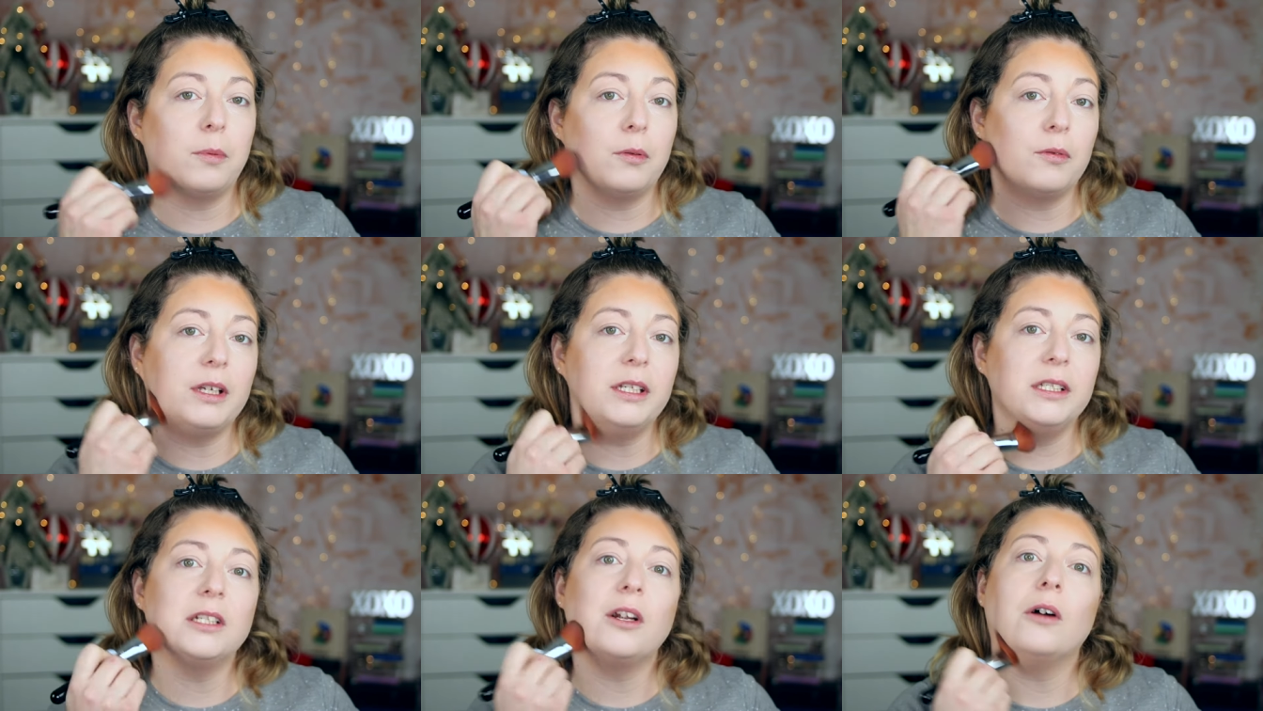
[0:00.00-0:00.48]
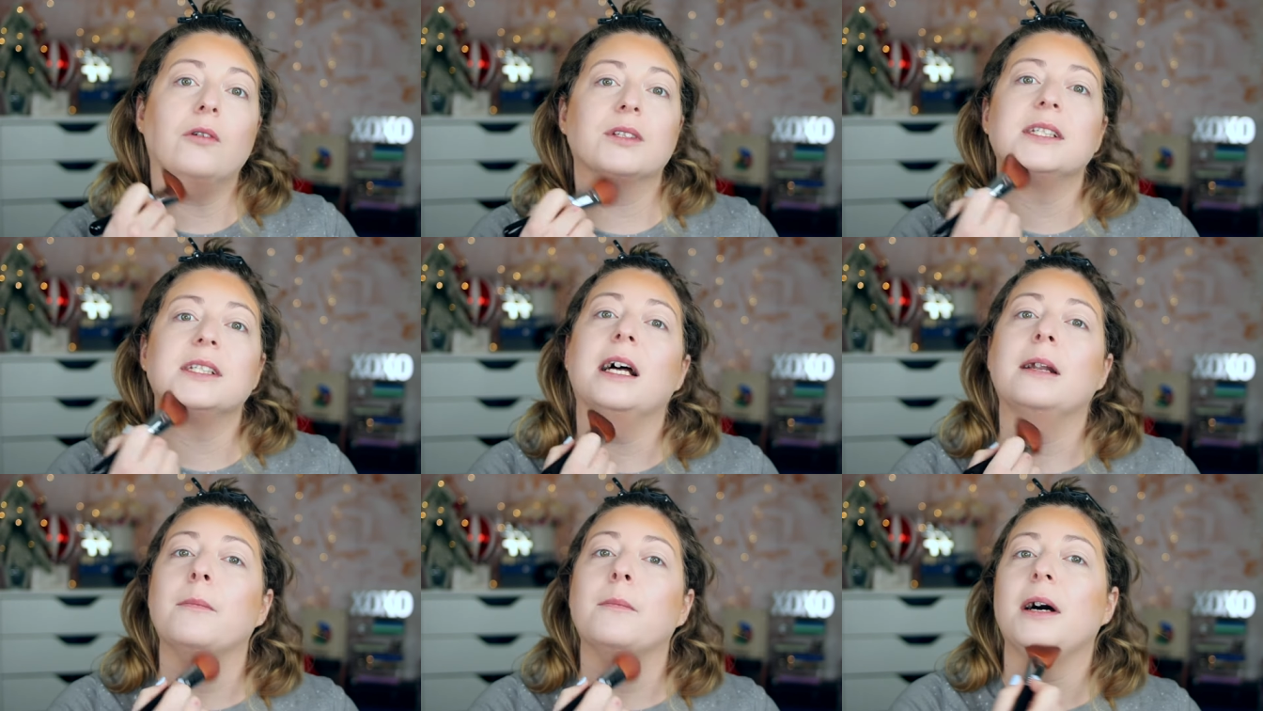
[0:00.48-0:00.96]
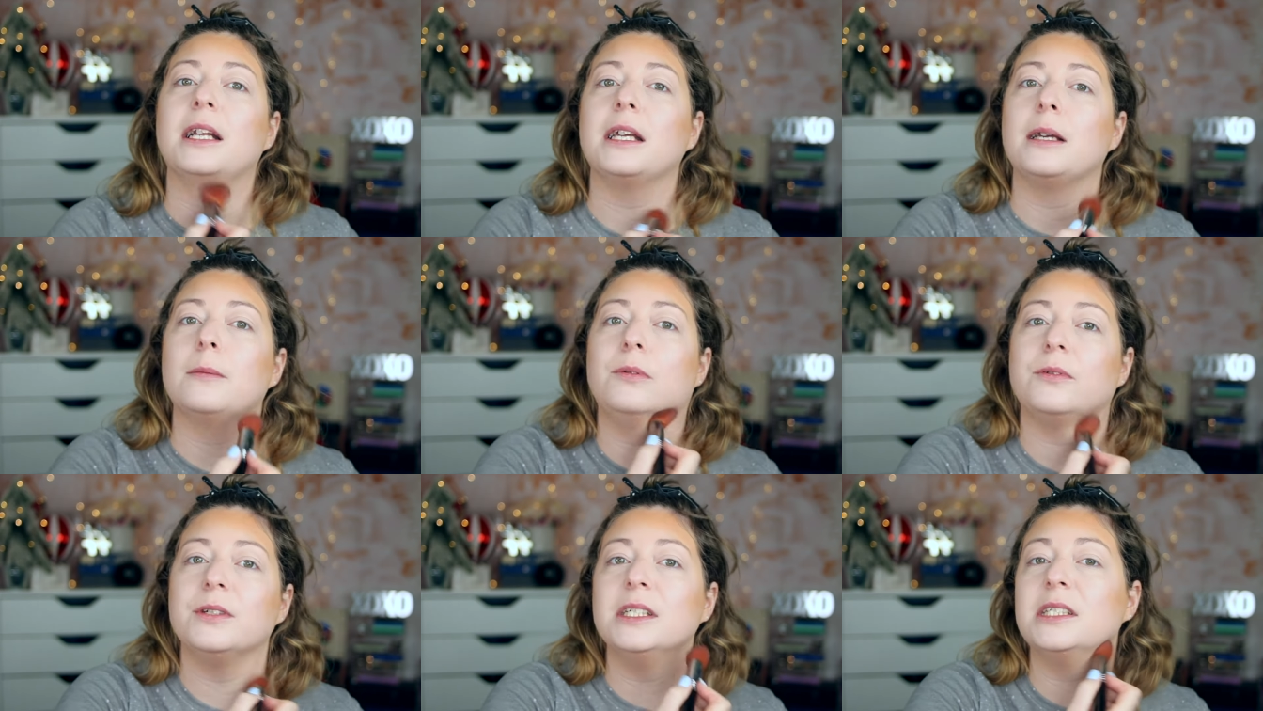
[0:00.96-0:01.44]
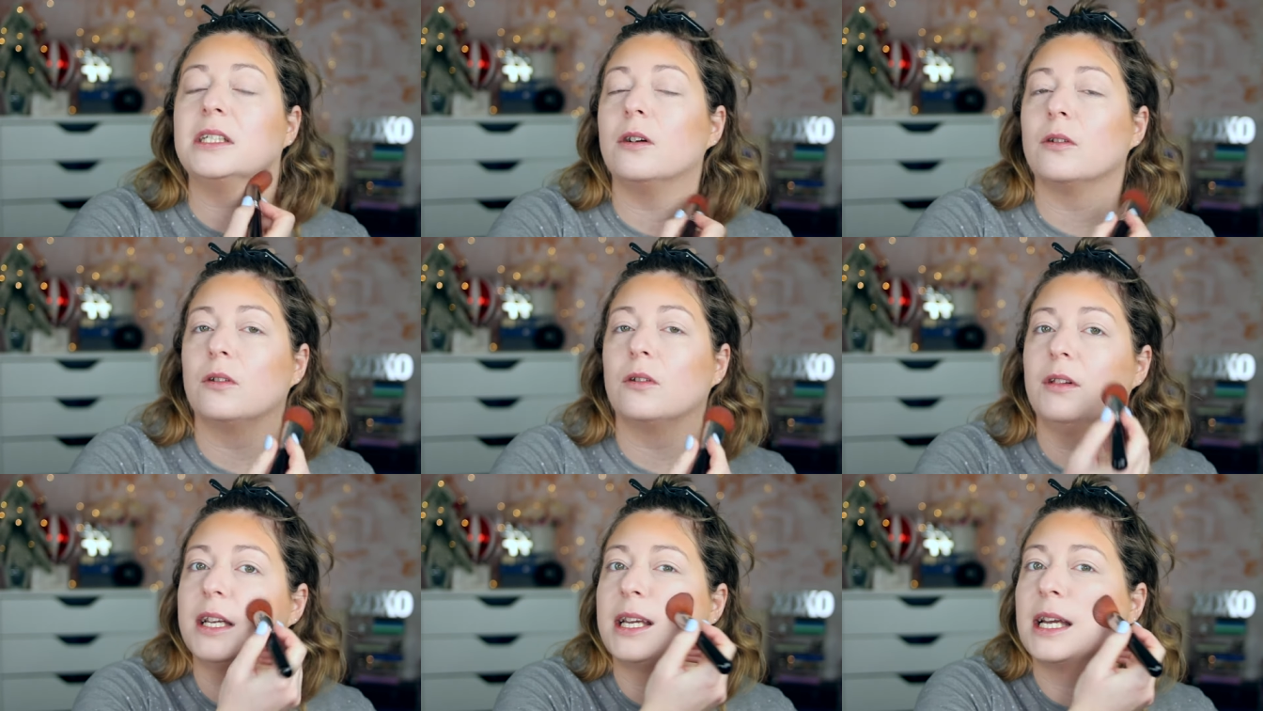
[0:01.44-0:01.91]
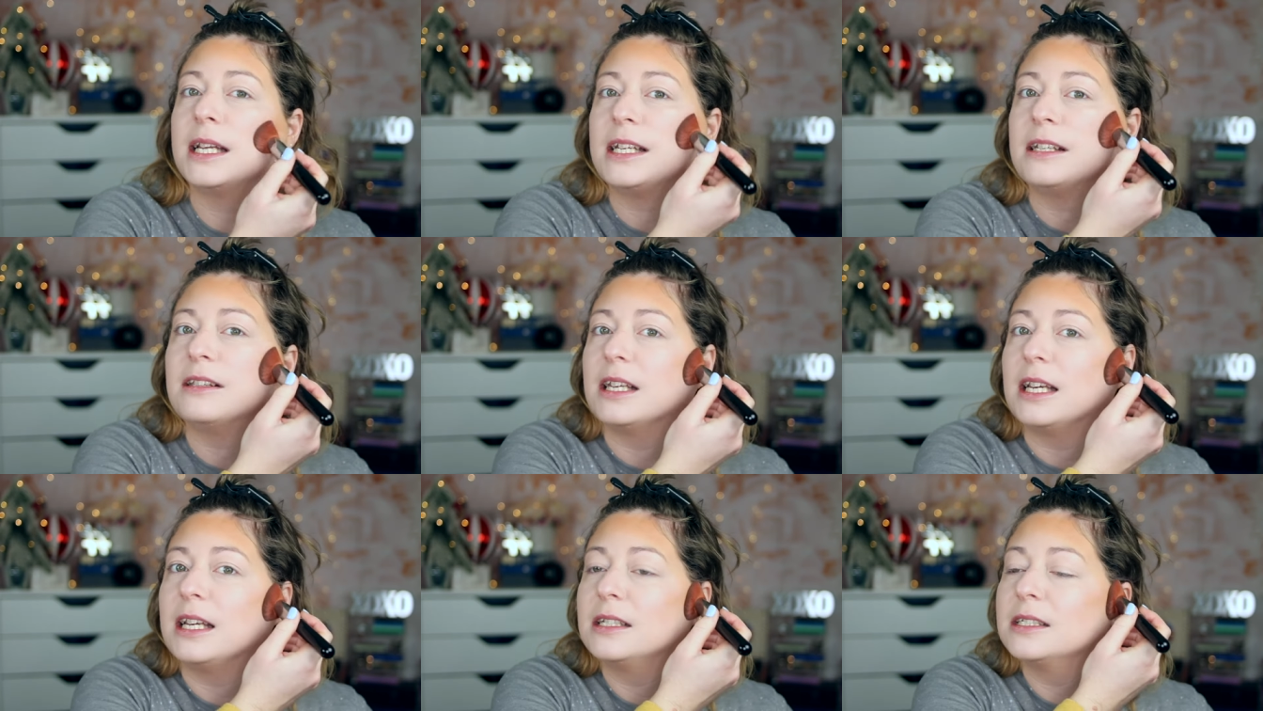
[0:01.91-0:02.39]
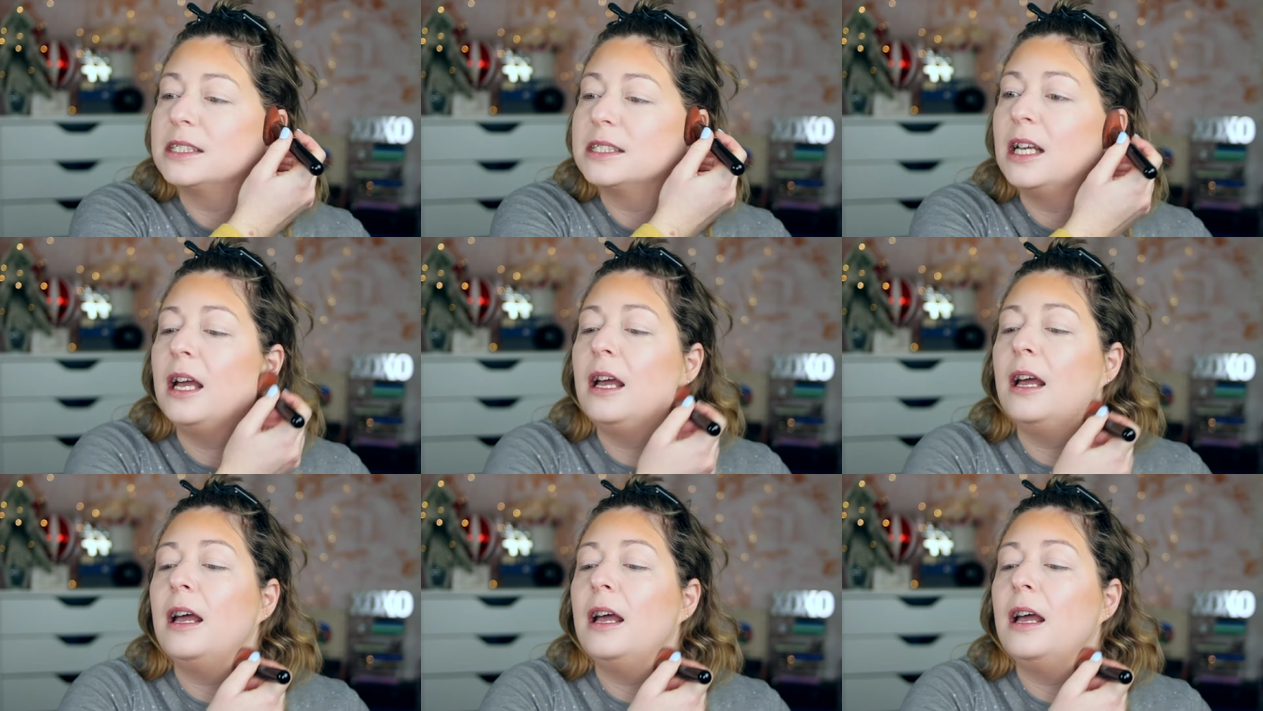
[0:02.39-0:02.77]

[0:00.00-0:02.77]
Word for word: please don't send money. Please don't click any links.